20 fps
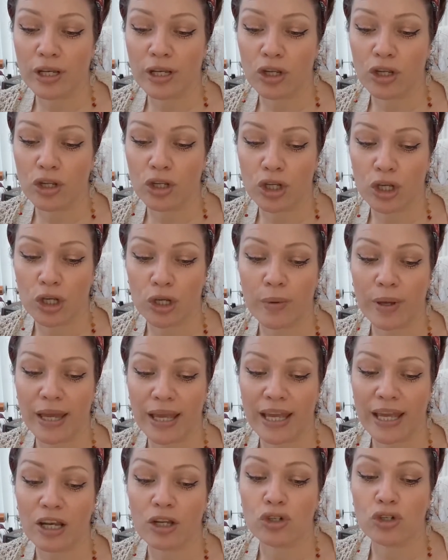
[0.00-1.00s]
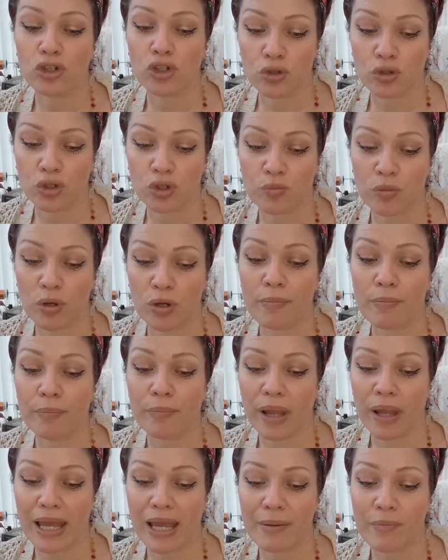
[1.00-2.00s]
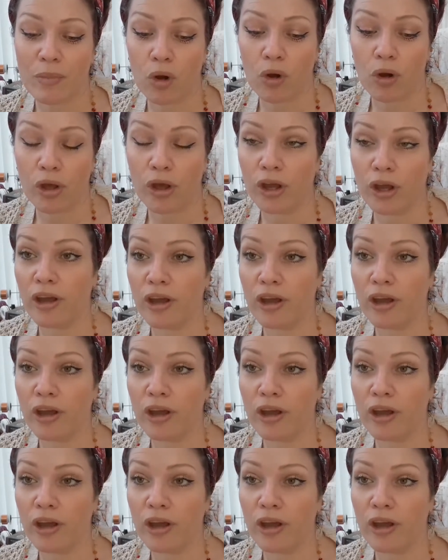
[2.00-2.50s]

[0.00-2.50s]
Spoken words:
you in judgment, blame or hurt.